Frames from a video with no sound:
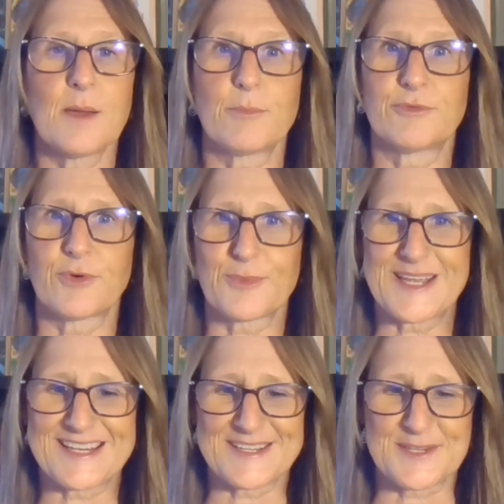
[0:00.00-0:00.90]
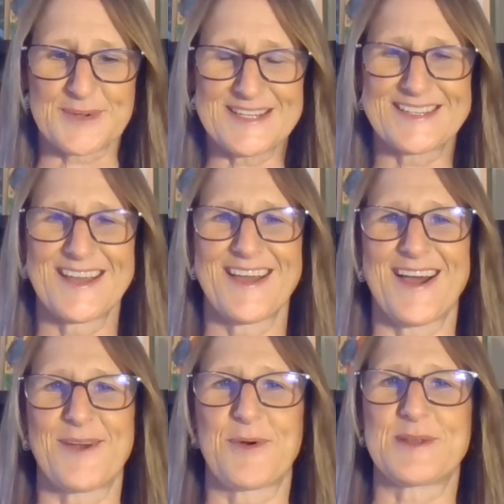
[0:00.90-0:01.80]
Before we get into it,
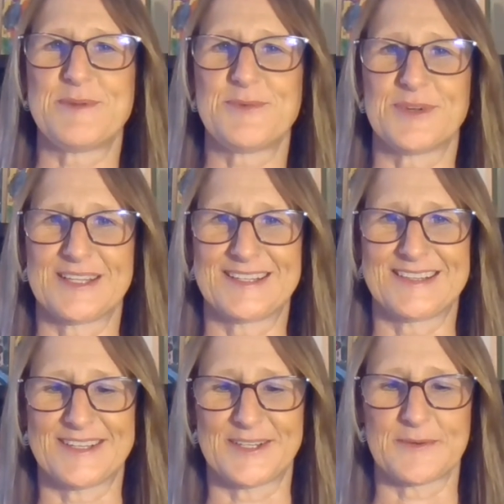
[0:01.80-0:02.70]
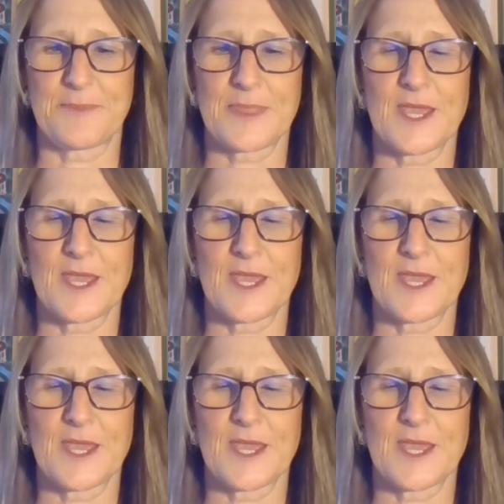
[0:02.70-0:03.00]
I want to be really clear.